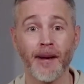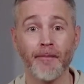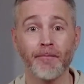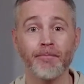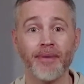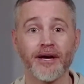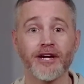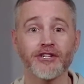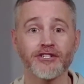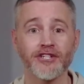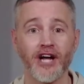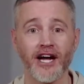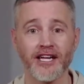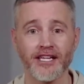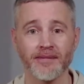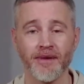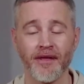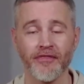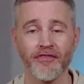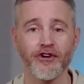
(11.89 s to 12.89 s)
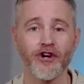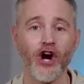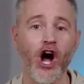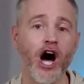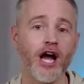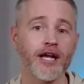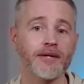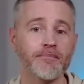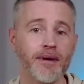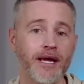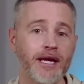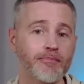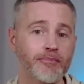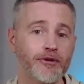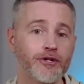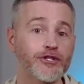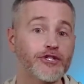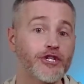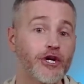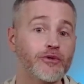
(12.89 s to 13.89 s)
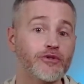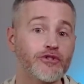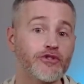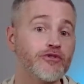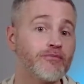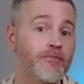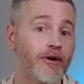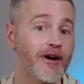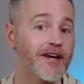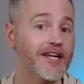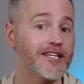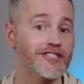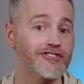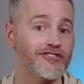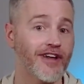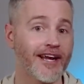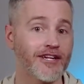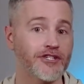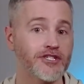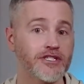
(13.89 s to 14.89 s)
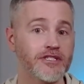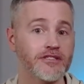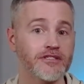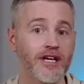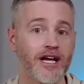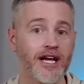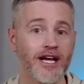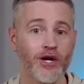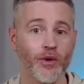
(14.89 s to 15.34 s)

better document their on-paper go-to-market strategies